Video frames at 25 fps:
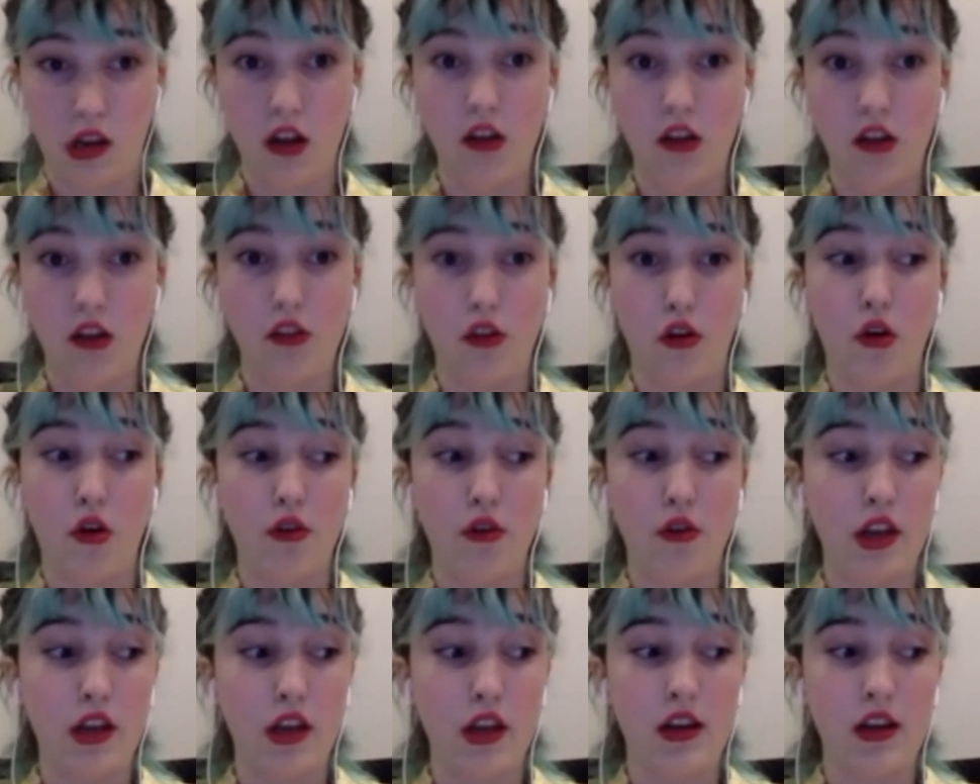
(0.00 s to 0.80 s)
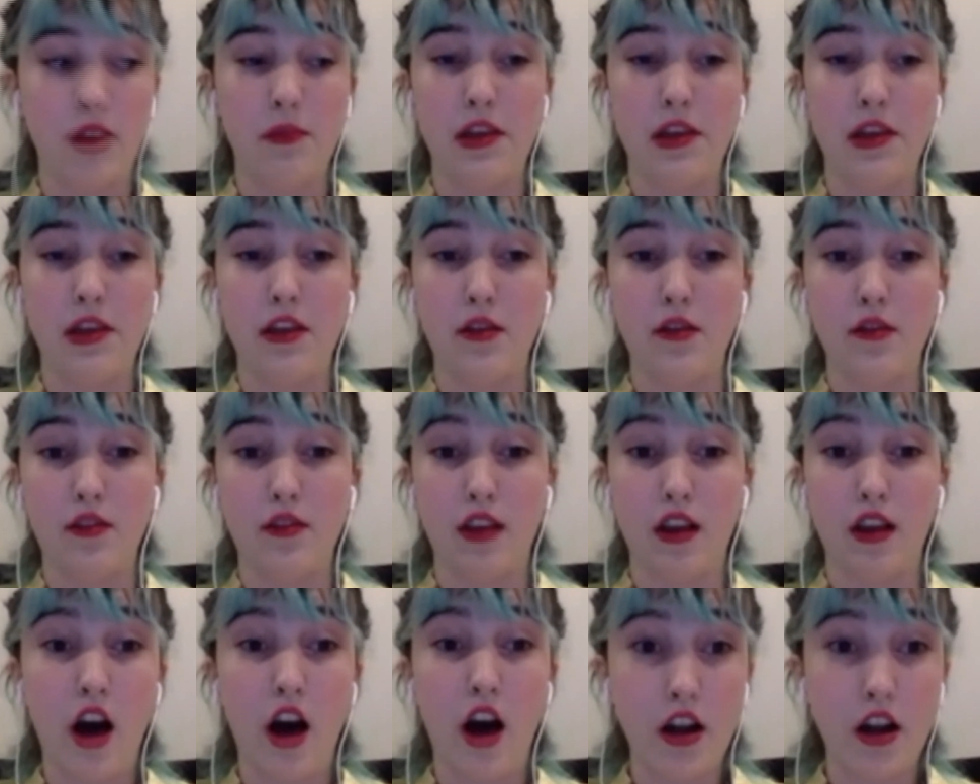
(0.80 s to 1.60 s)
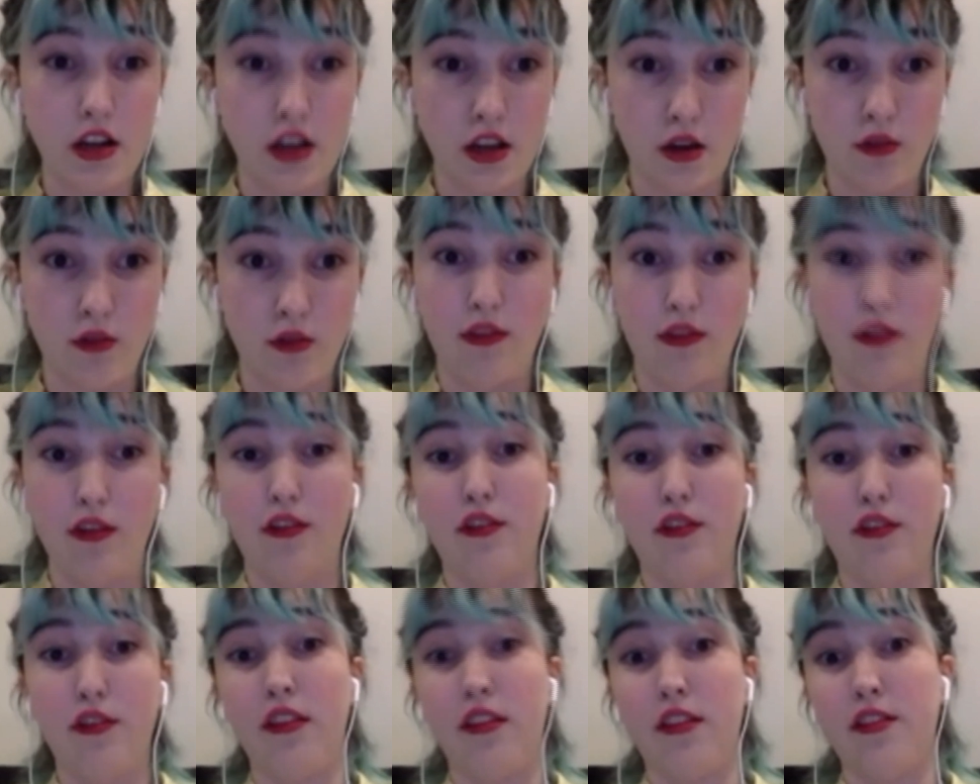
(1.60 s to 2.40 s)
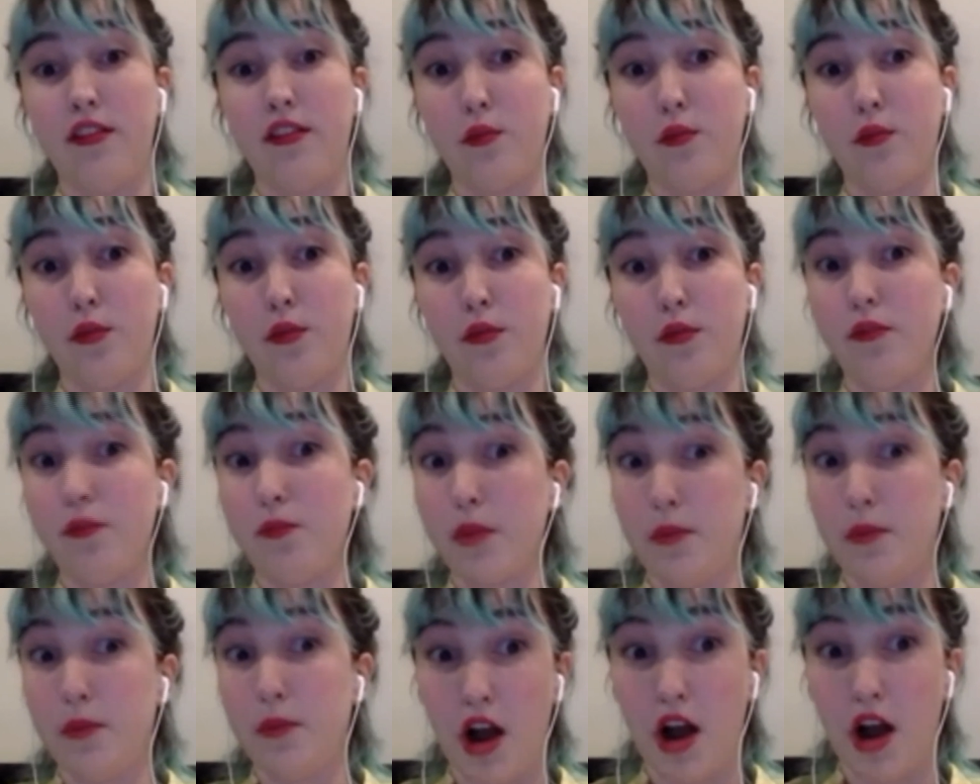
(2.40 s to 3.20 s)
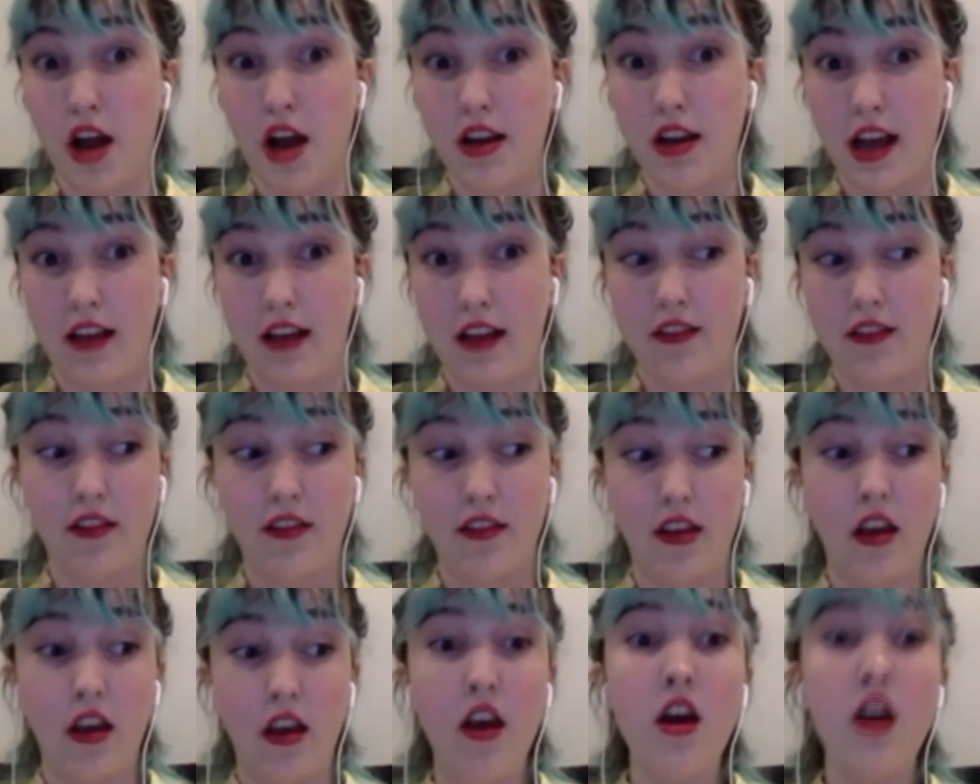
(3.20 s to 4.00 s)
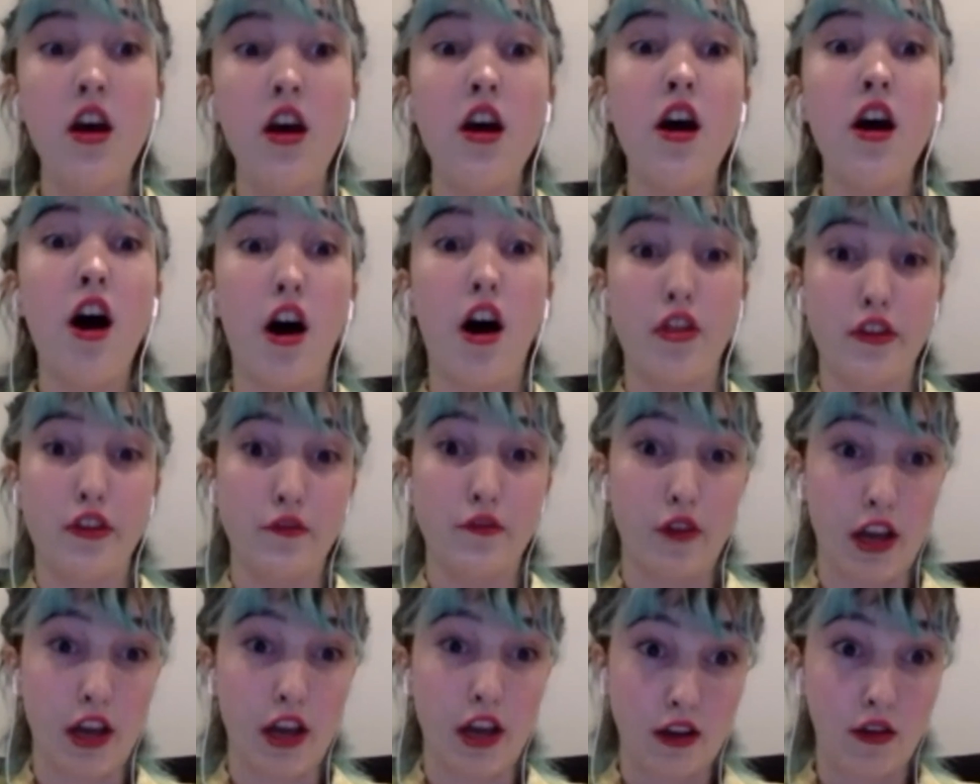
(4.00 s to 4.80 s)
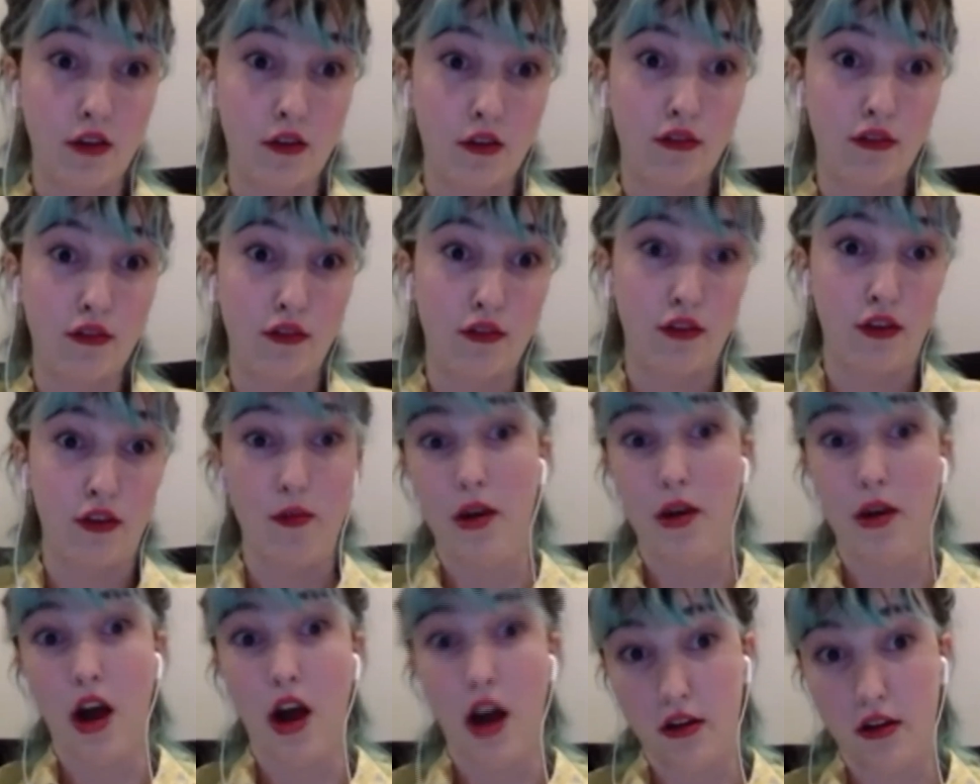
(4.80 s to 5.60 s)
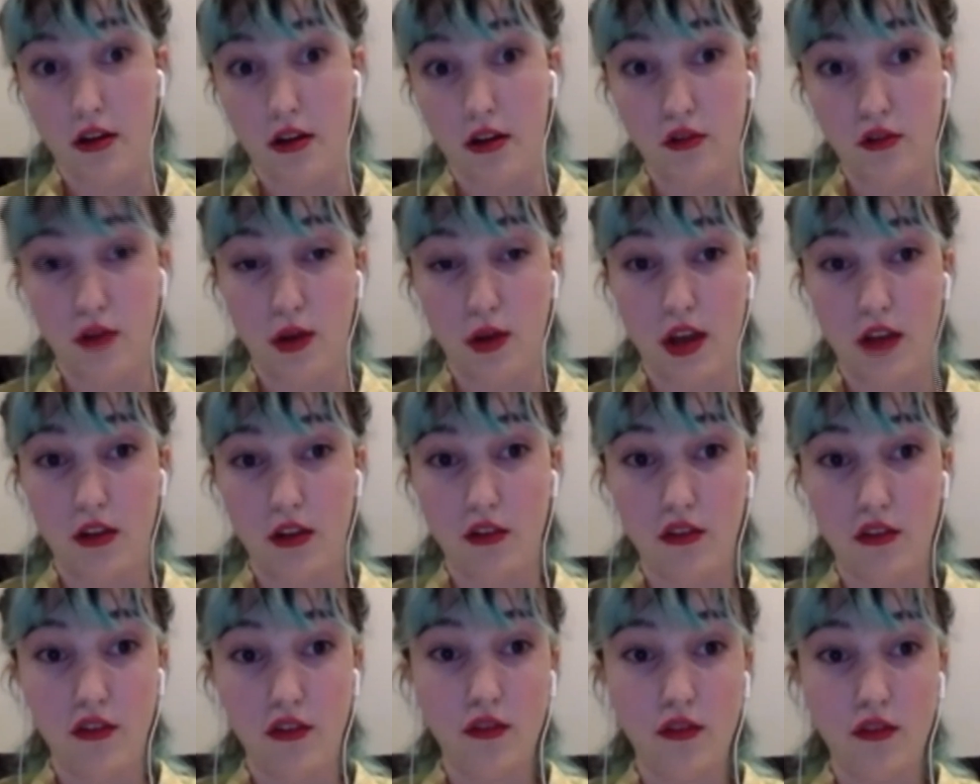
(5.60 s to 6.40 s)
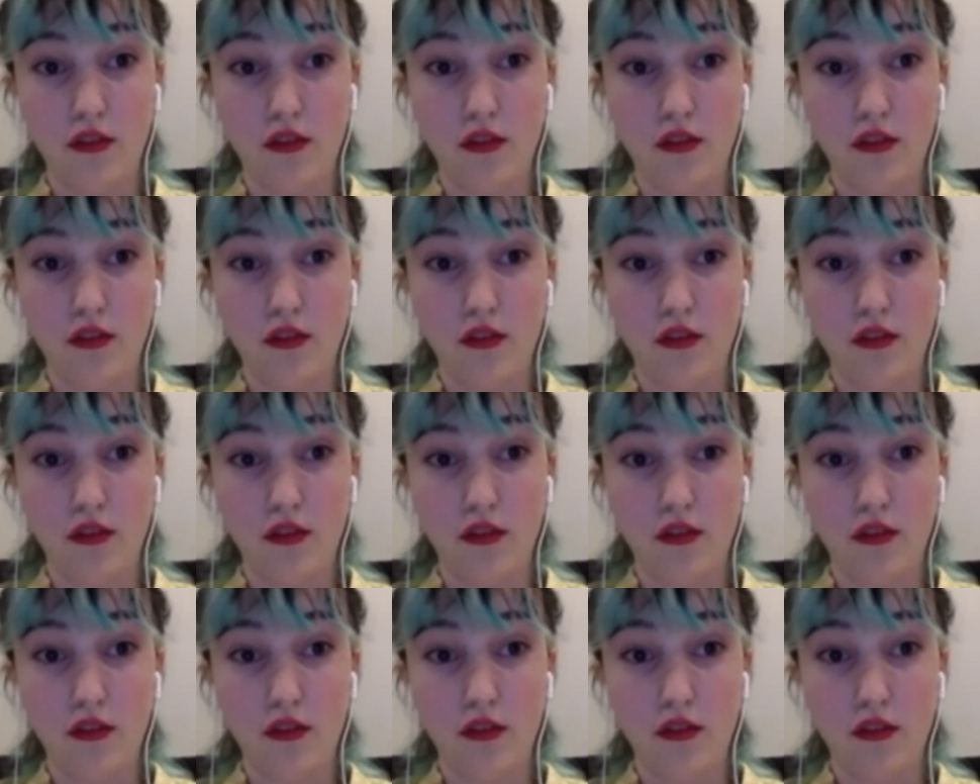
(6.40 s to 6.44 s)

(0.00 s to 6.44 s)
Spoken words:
You're only going to be using audio since this will be broadcasting on the radio stream, not on Twitch.